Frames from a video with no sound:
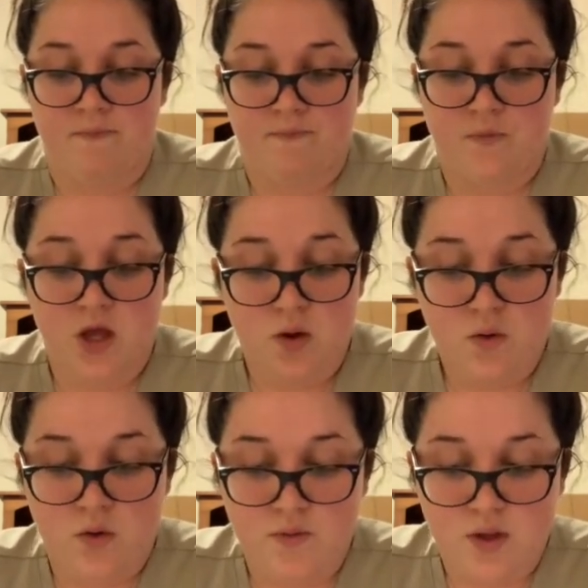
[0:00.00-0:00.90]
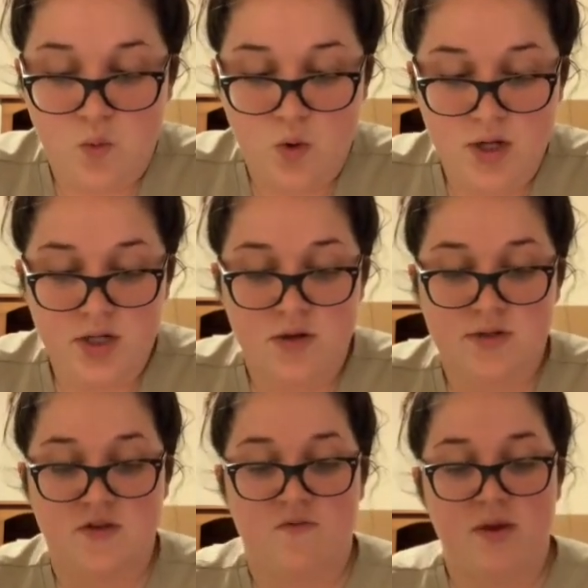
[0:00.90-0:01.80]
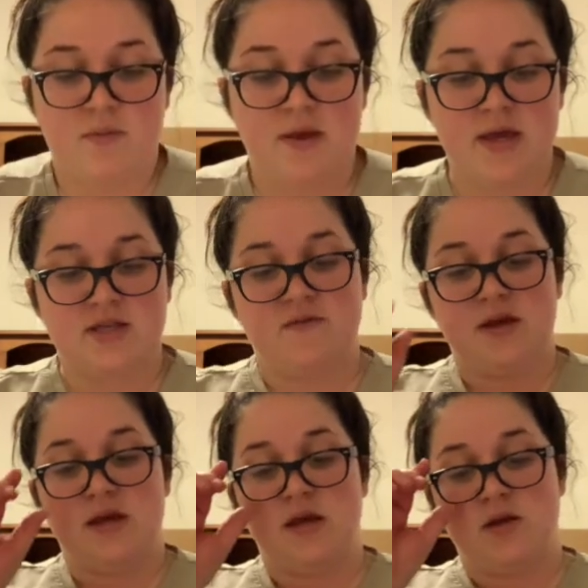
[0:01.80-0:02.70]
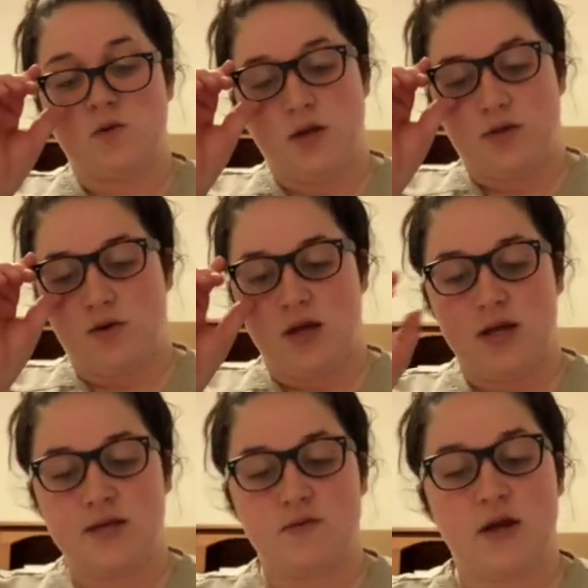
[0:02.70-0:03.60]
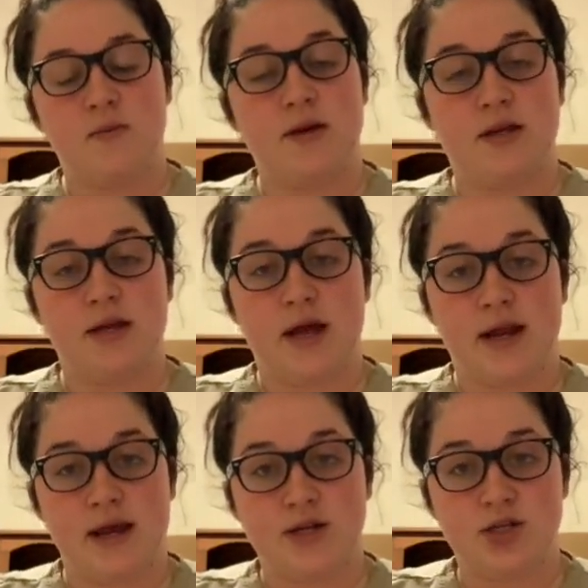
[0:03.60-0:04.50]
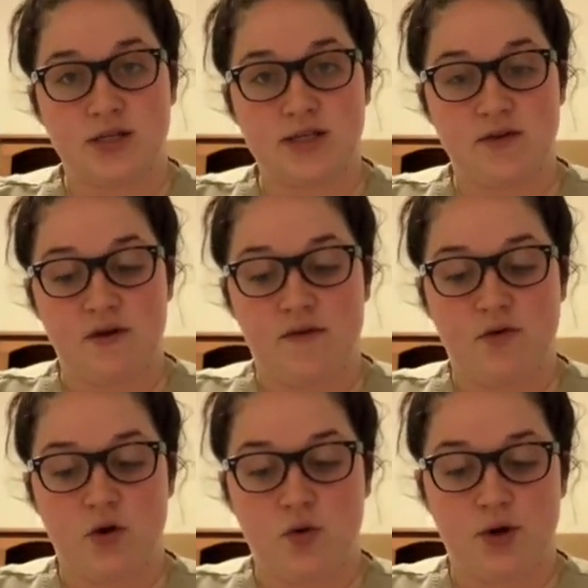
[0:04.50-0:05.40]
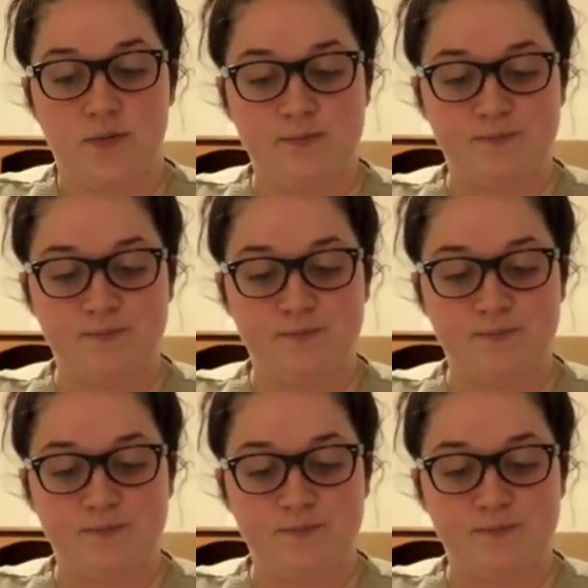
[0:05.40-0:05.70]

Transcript: Note, only 1 dose of PPSV23 is recommended at age 65 or older.